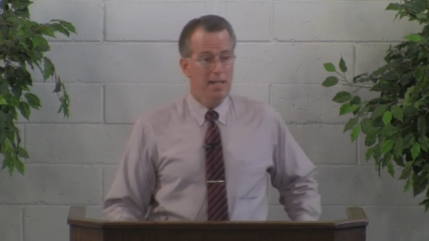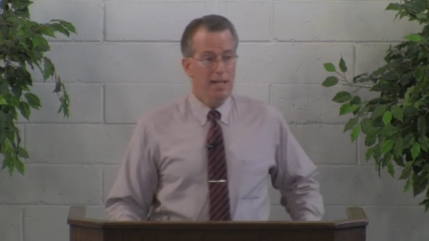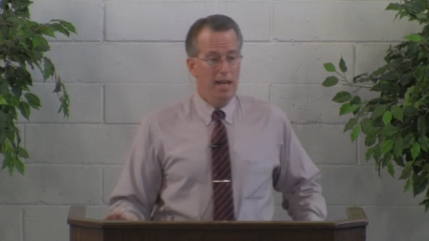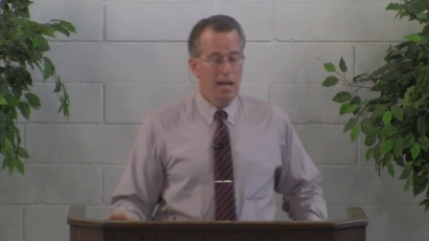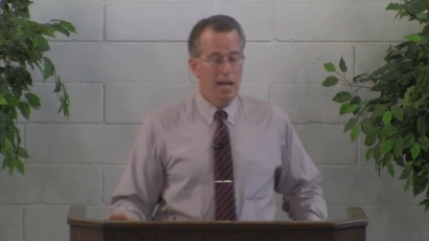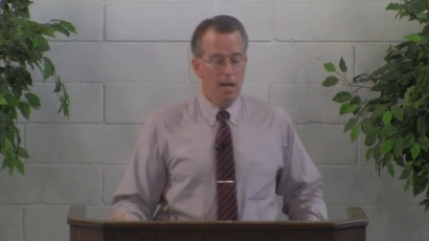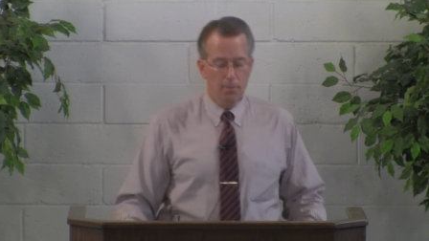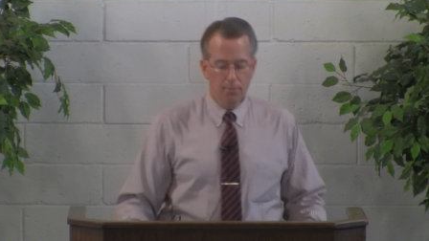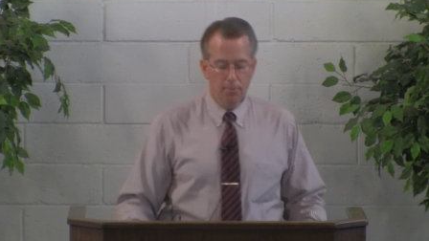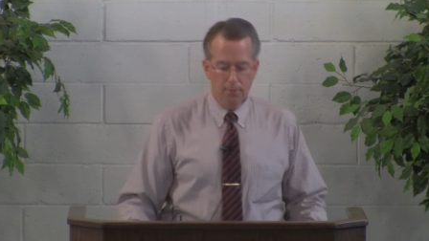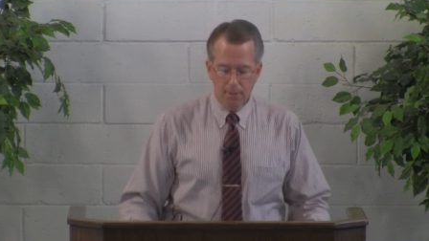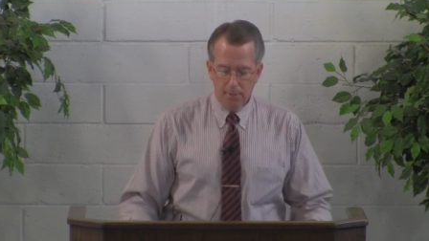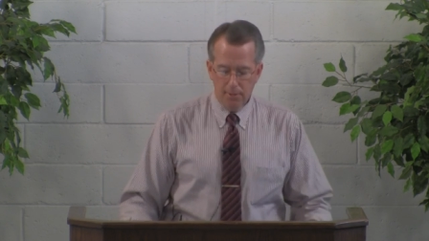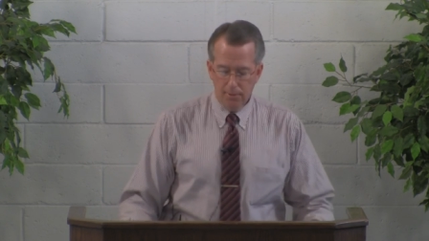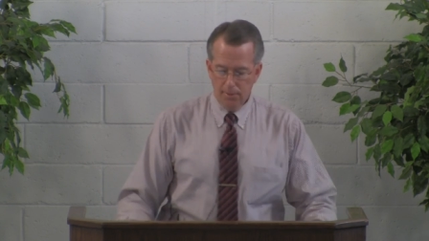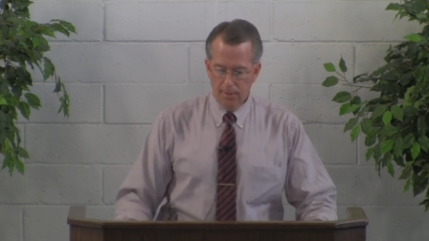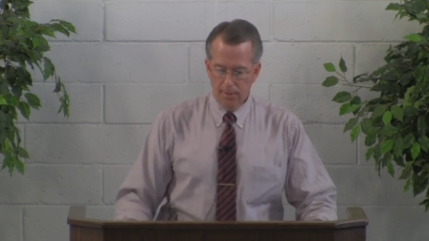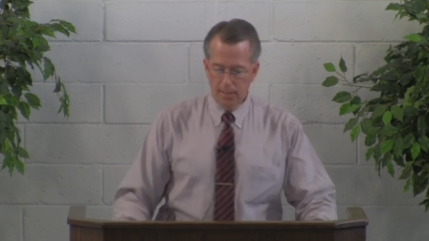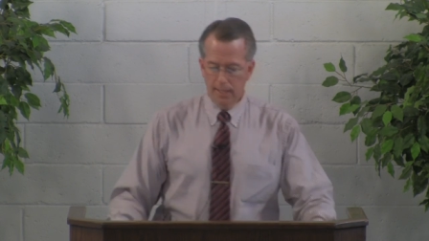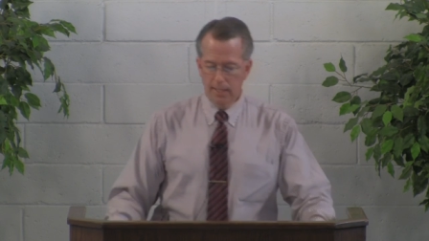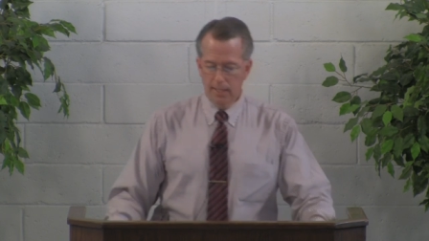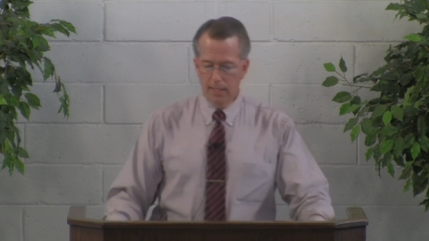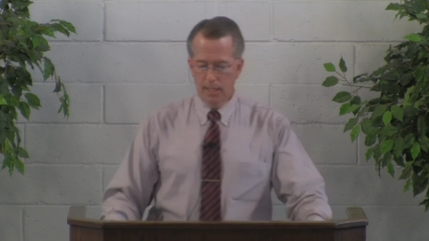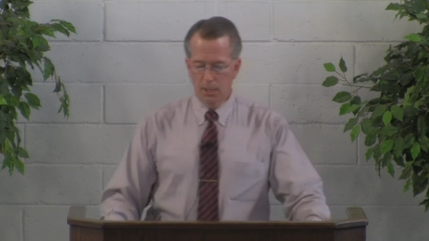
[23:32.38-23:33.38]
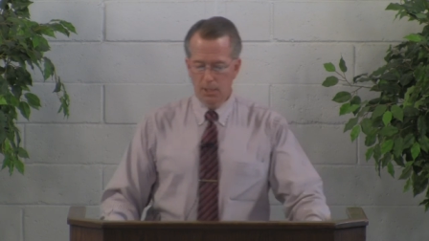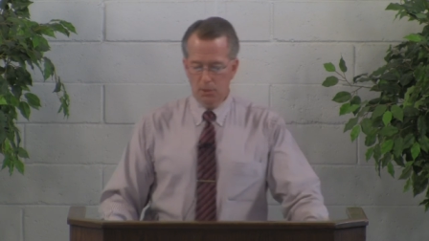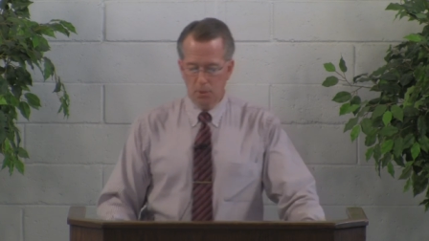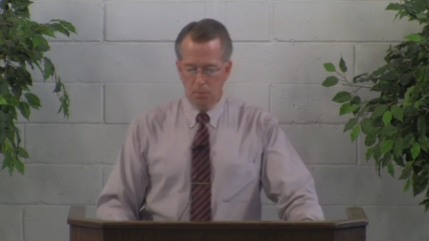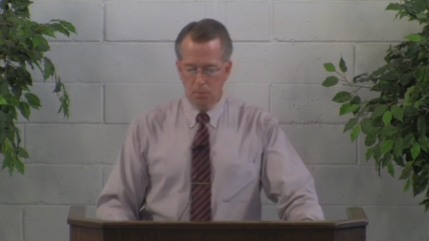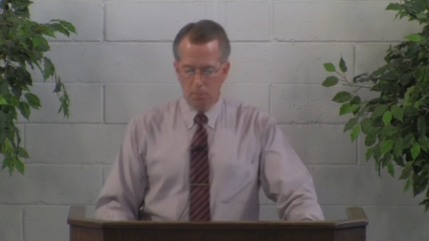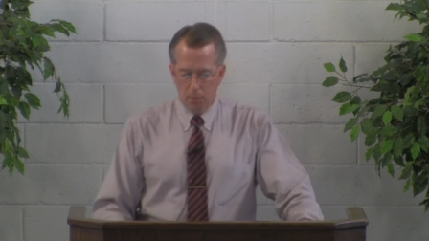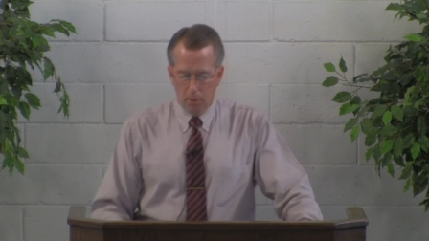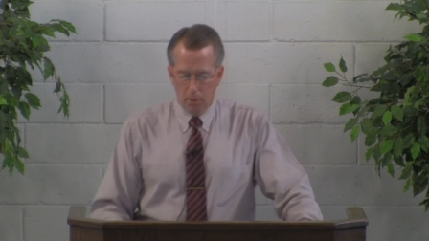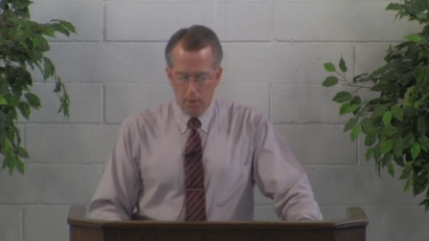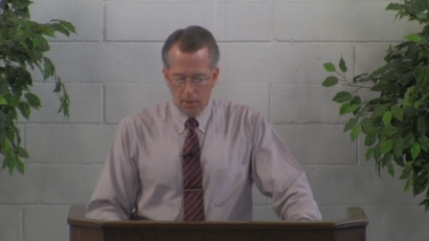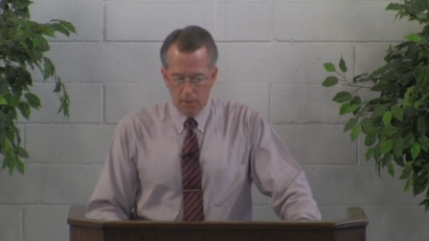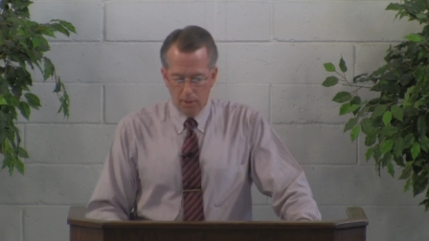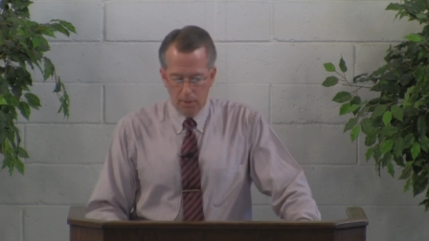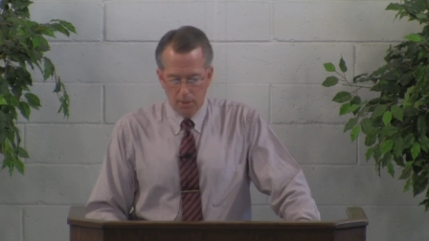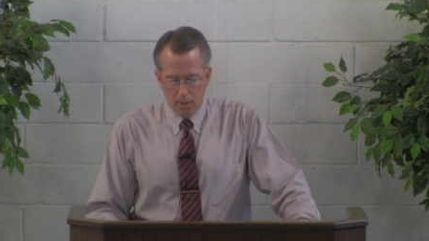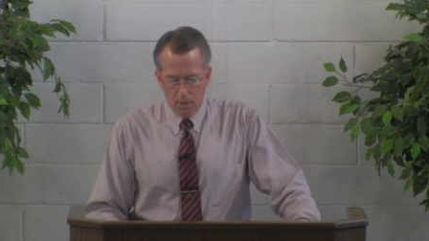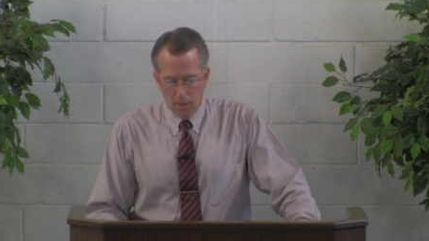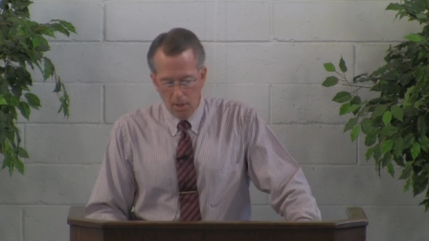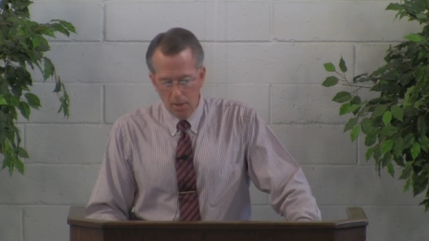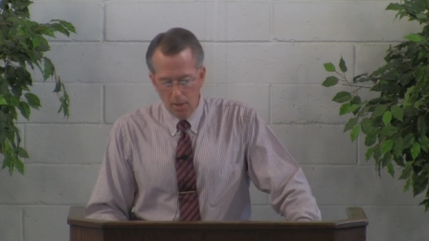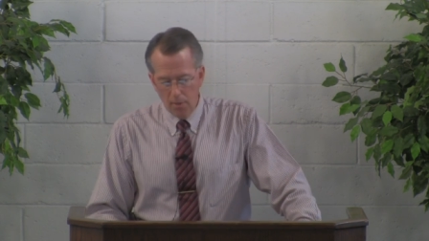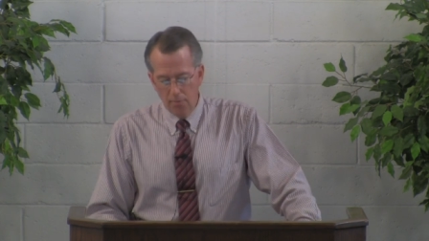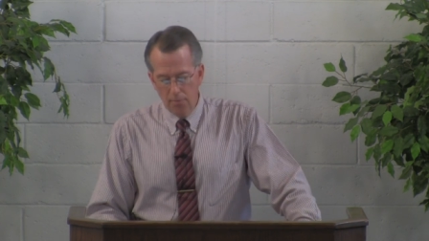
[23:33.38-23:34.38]
Everything is a part
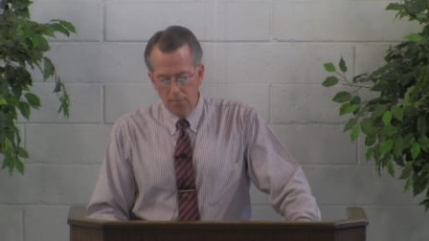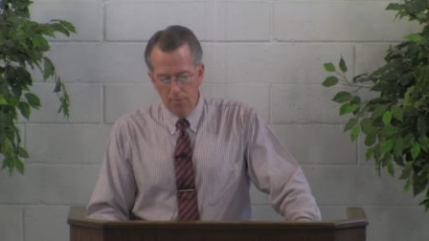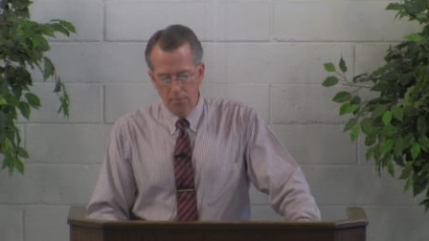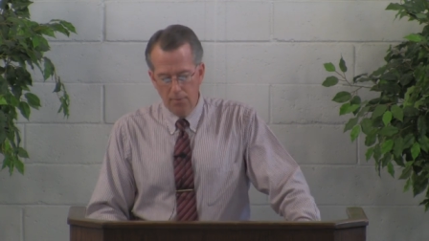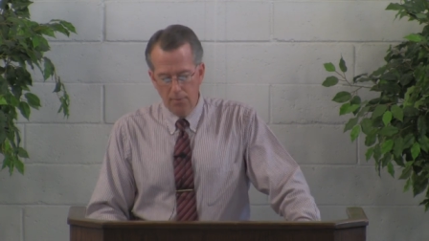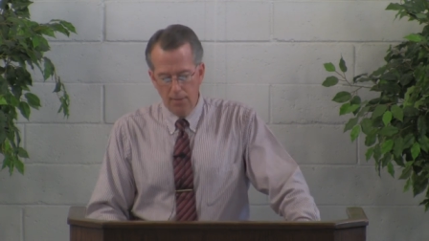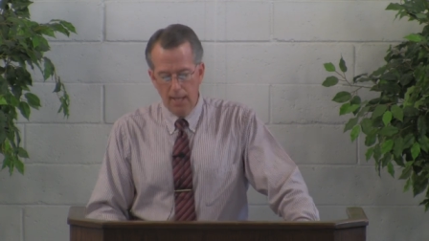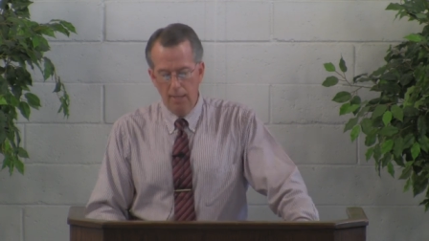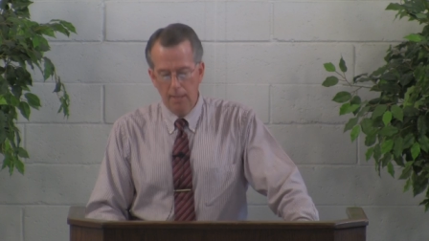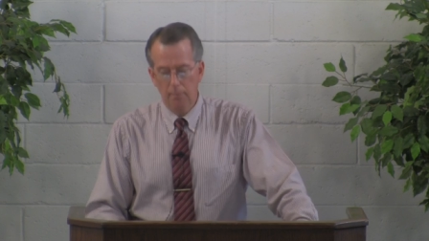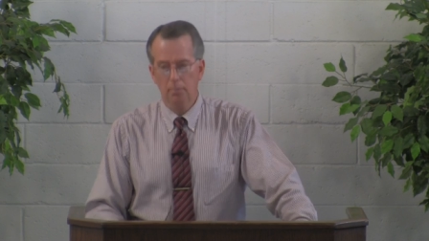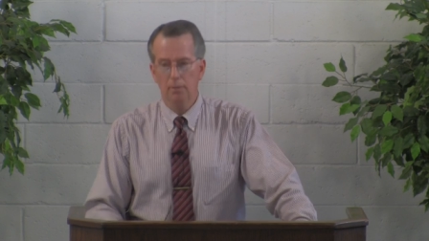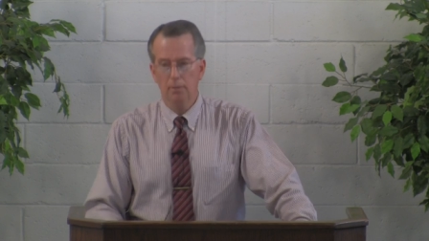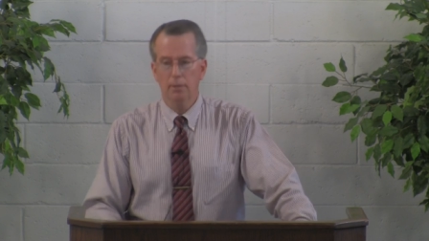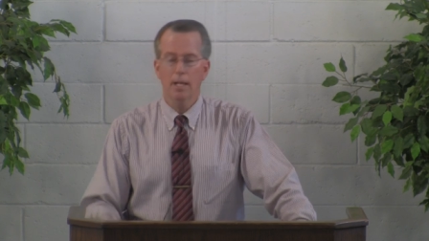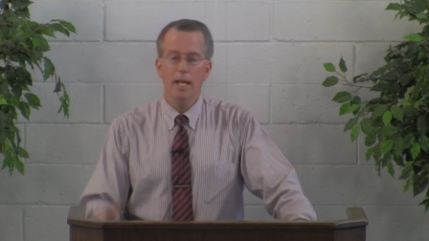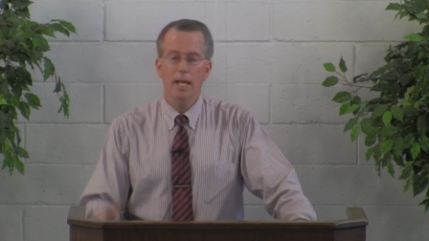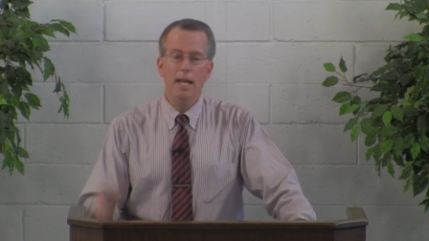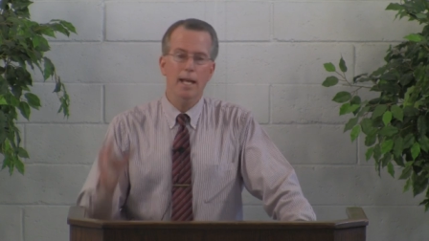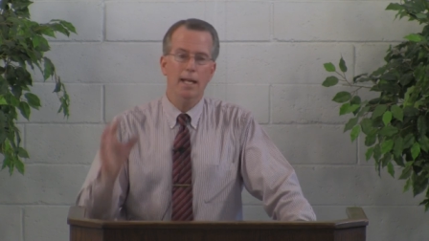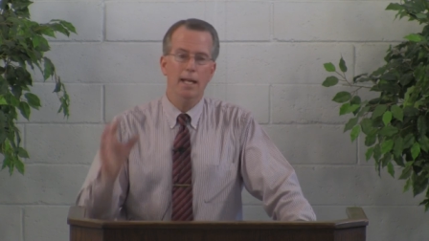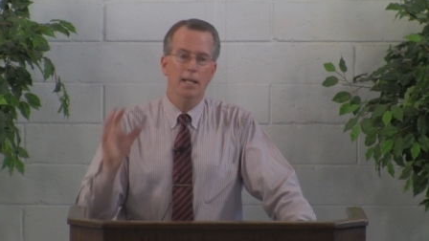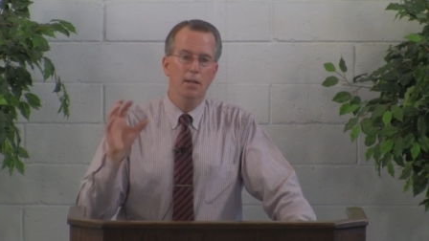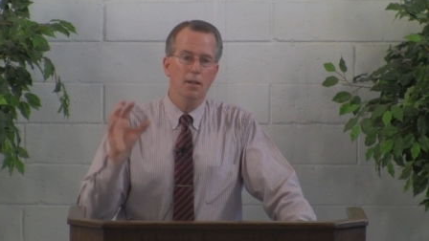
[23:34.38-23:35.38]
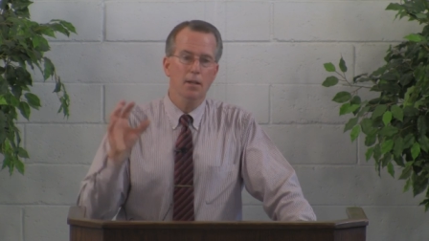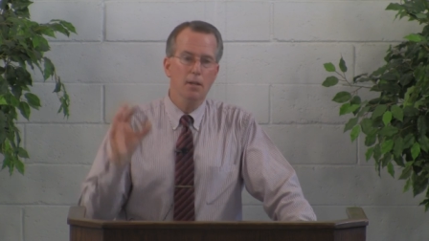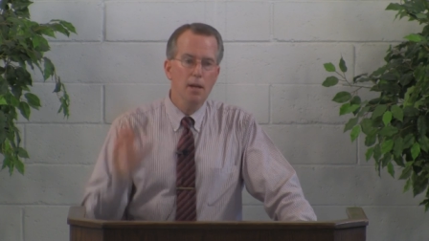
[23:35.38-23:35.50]
of that plan.